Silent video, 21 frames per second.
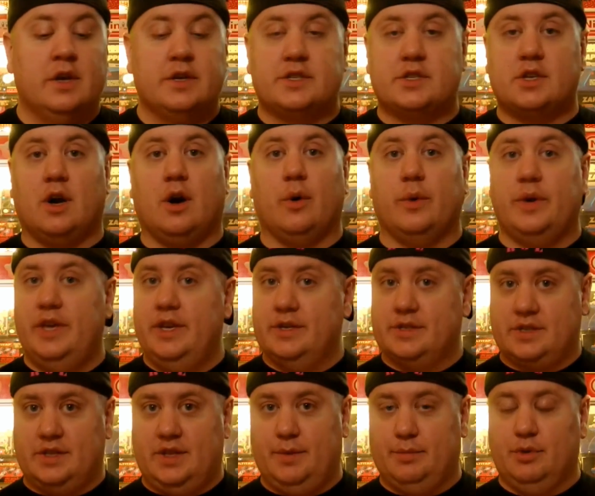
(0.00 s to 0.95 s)
So, he
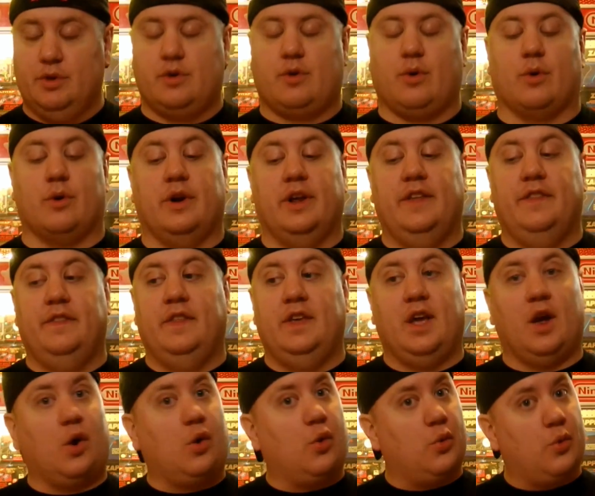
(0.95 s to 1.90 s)
is in the blue corner. In
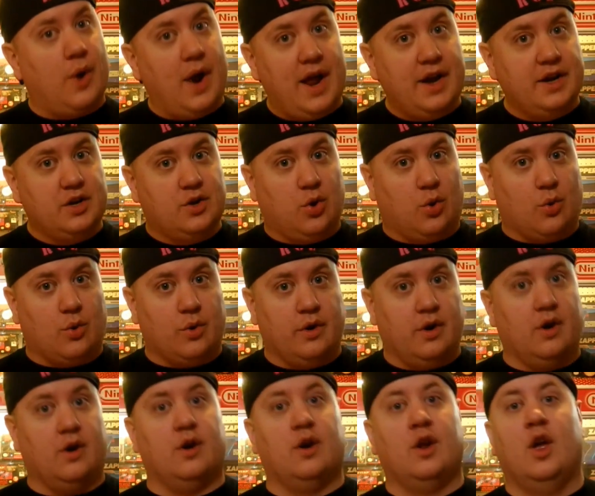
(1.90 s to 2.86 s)
the red
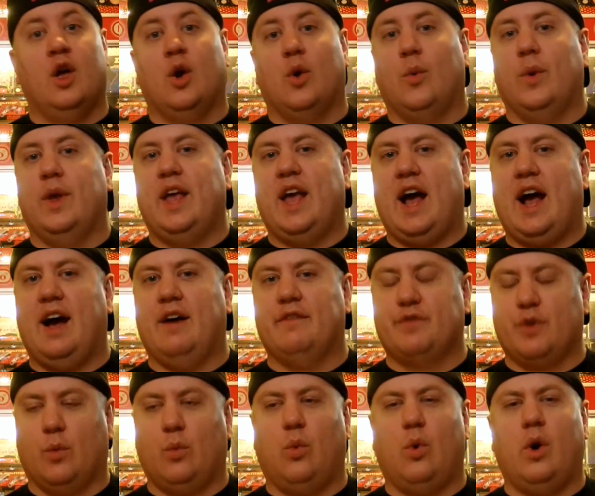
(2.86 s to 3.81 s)
corner, we
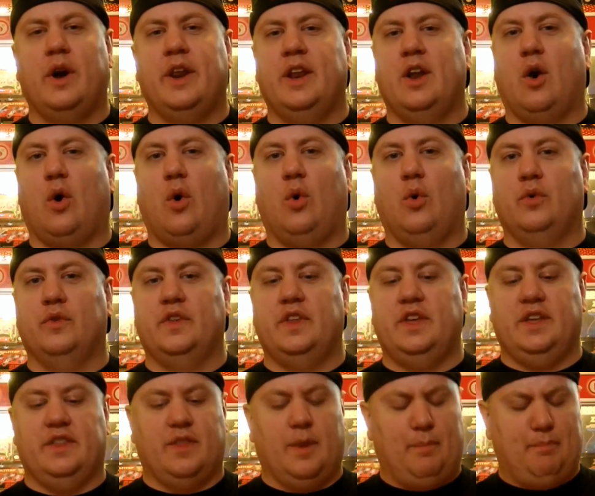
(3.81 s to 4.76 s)
have the one and
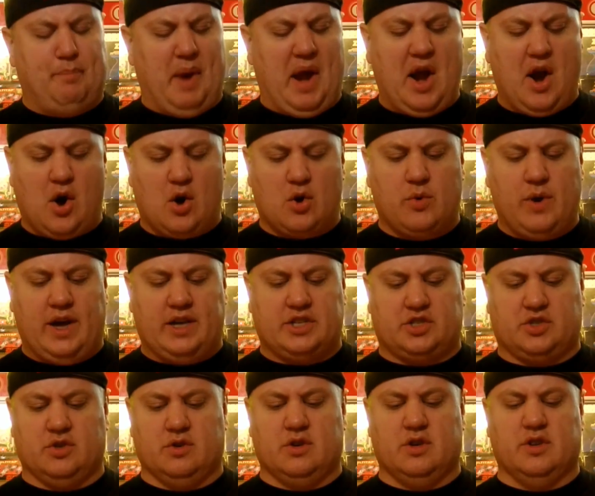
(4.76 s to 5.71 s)
only, the bear
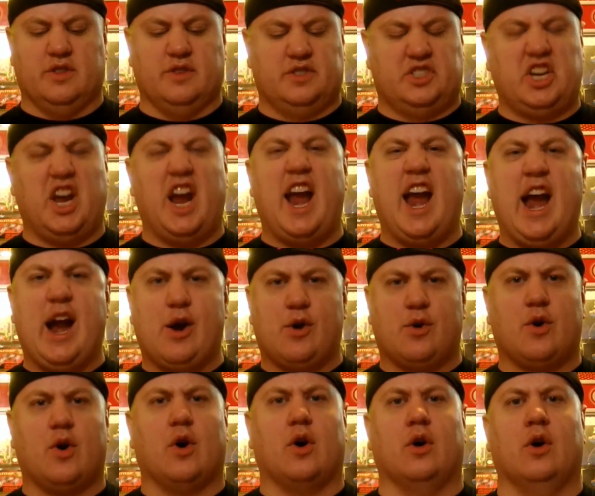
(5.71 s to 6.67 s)
wrestler, the
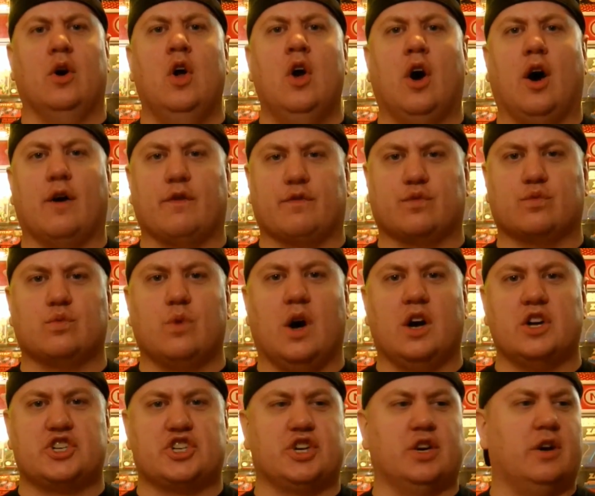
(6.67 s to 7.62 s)
terror of
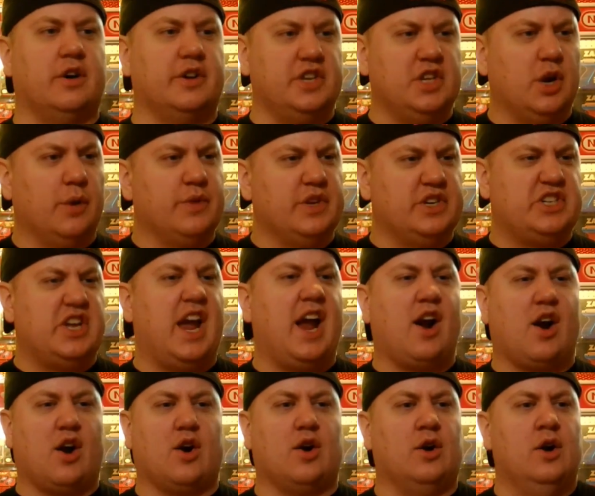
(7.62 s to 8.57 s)
Russia, you know, the
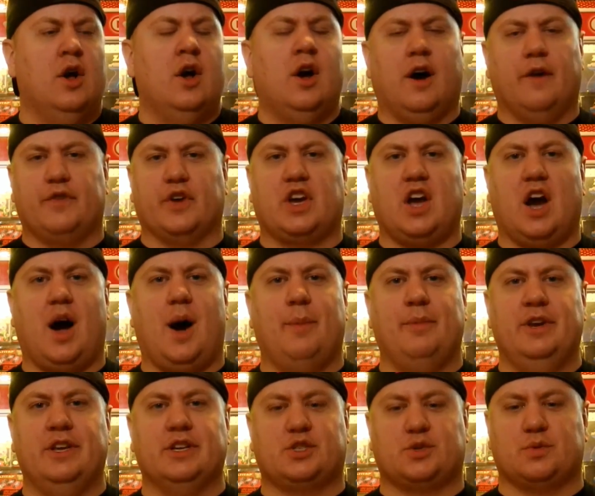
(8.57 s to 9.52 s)
terror of the
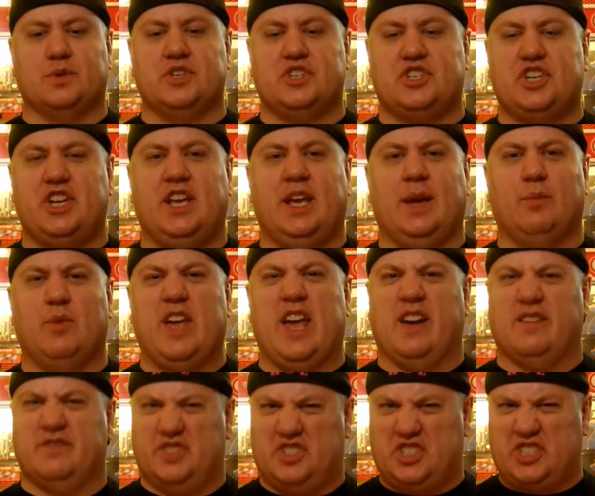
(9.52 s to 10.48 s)
communist regime. We
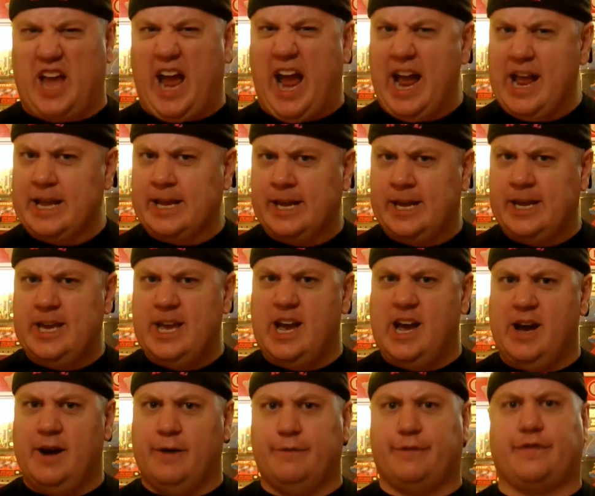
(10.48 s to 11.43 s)
have
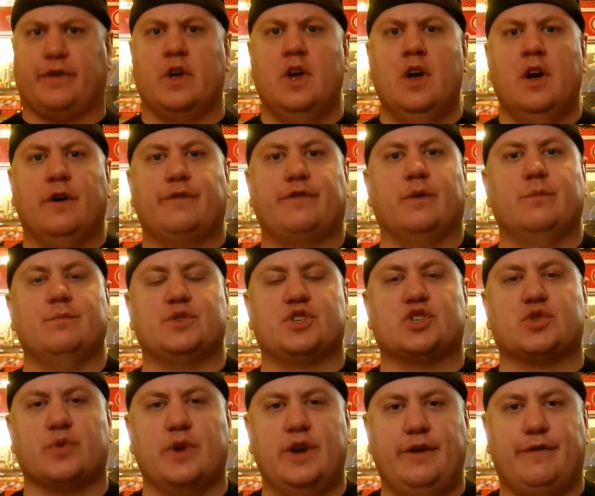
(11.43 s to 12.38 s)
Zangief from
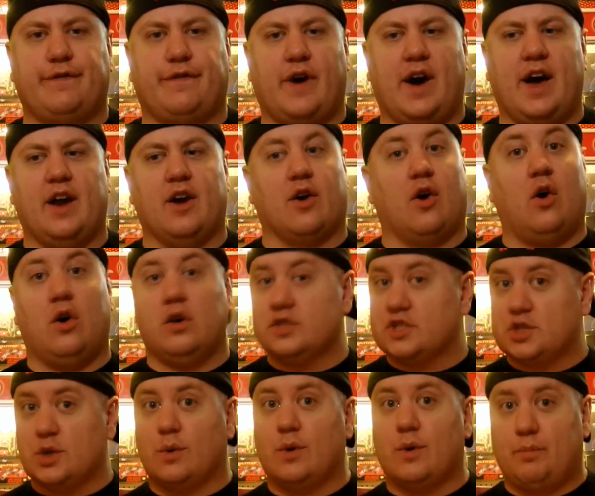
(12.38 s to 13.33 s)
Street Fighter,
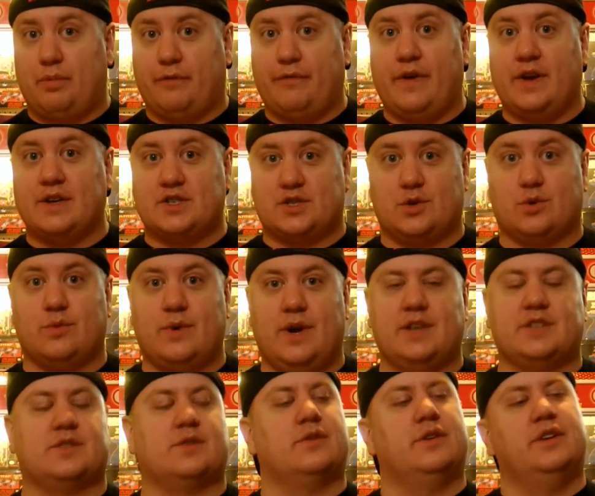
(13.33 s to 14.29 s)
also a professional
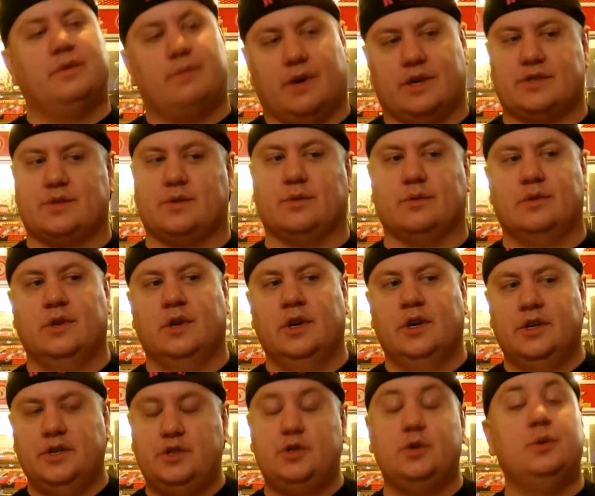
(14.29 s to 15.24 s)
wrestler. He wrestled
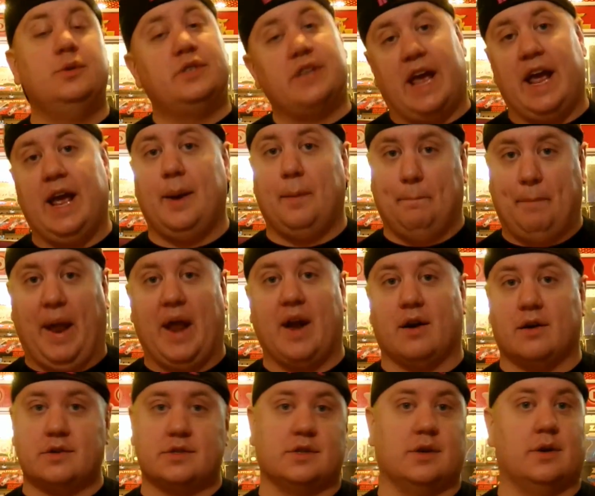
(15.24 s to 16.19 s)
dudes and
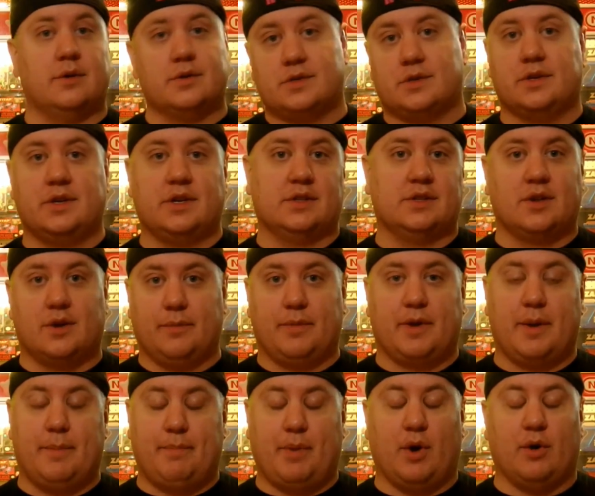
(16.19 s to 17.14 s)
bears, though, so did a little
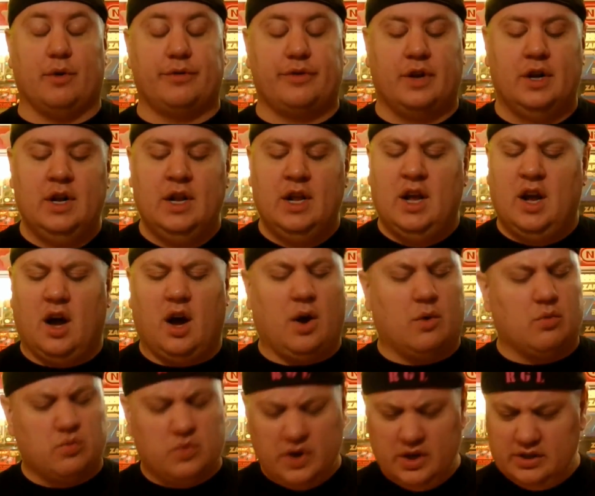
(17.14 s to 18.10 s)
bit of both.
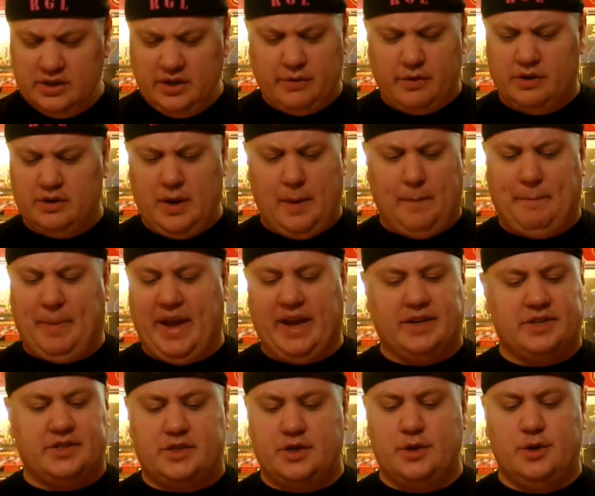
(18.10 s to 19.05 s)
Really, really
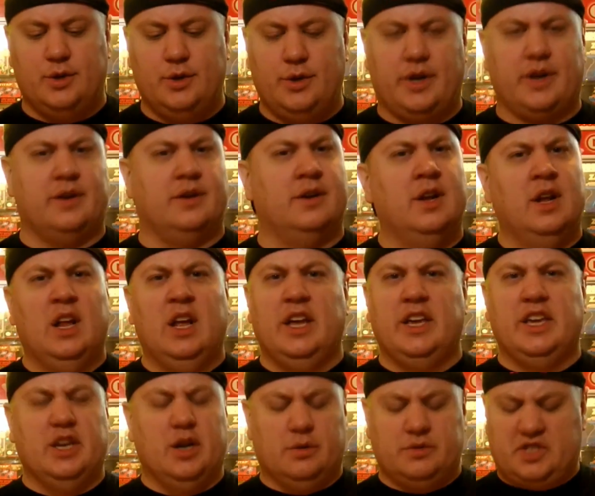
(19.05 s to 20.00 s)
big dude, and,
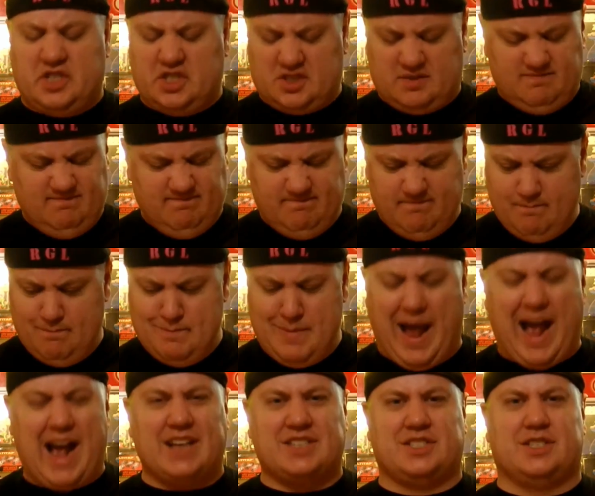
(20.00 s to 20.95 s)
you know, just
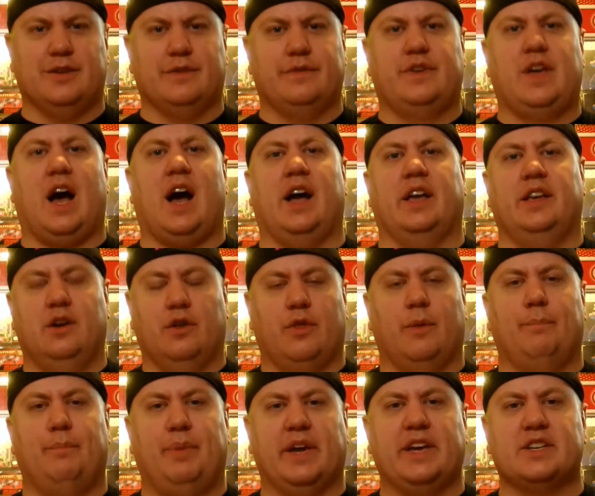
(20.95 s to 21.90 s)
massive guy. You know,
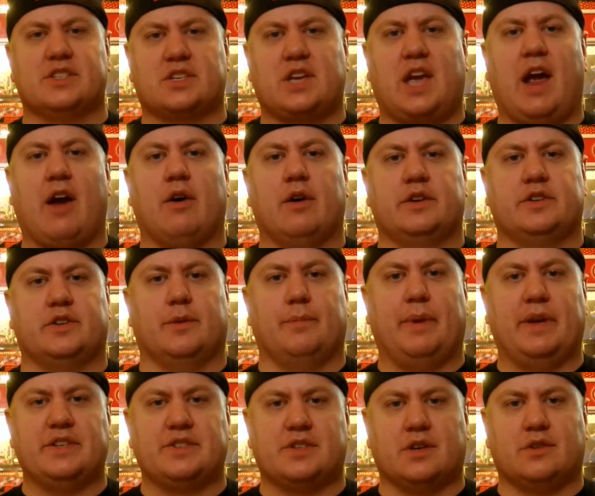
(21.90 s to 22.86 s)
the biggest character,
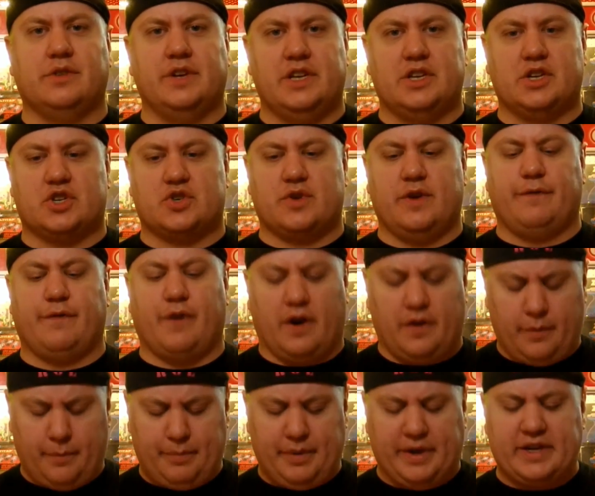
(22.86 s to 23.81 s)
basically, in Street
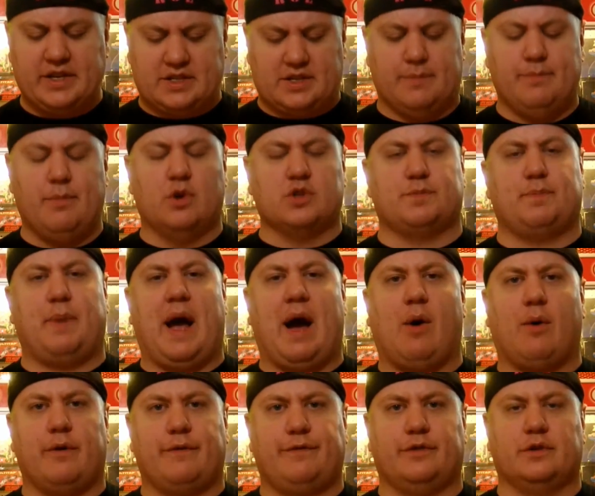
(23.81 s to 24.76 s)
Fighter. The biggest and most
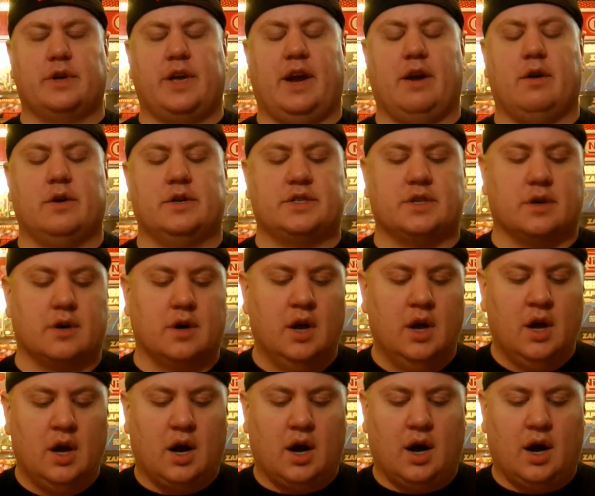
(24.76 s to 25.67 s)
powerful character